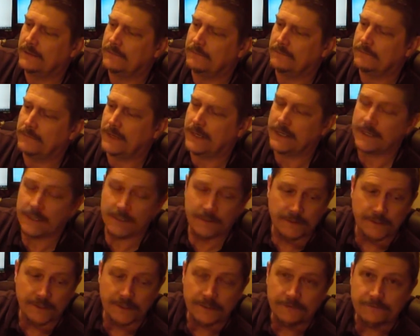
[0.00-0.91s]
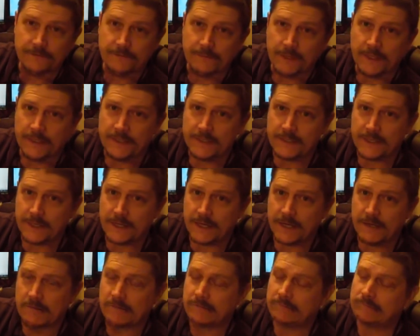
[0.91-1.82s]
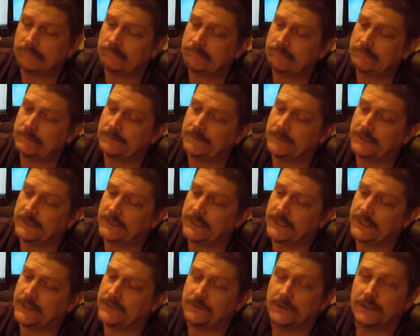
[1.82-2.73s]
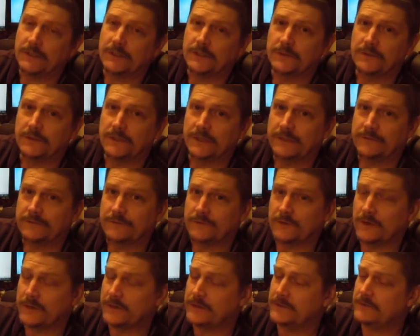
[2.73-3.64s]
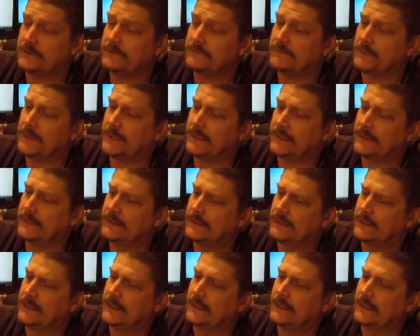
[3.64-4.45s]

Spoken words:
It may go in the fermenter if I dare drill a hole in a 400 quid fermenter,